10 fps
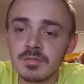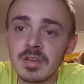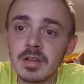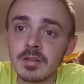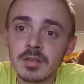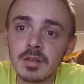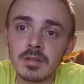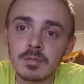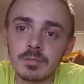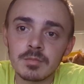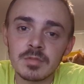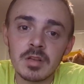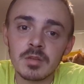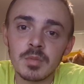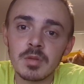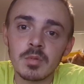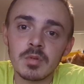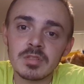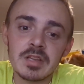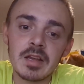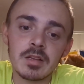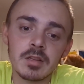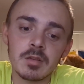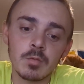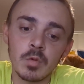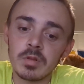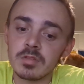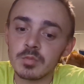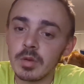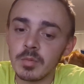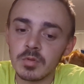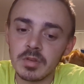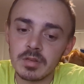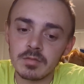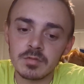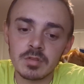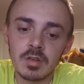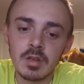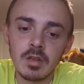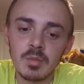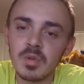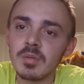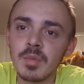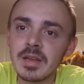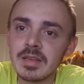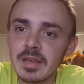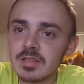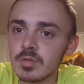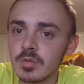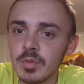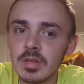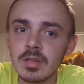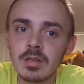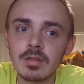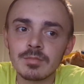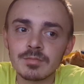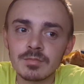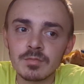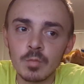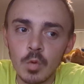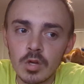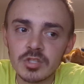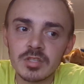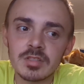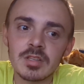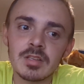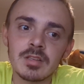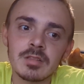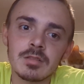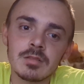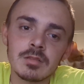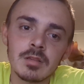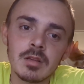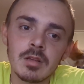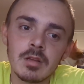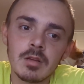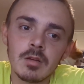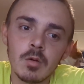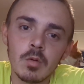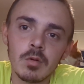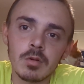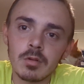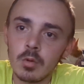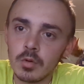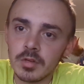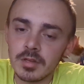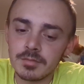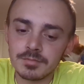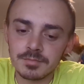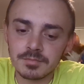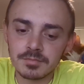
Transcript: telling people exactly where this prepper lives. But my guess would be Washington or Oregon.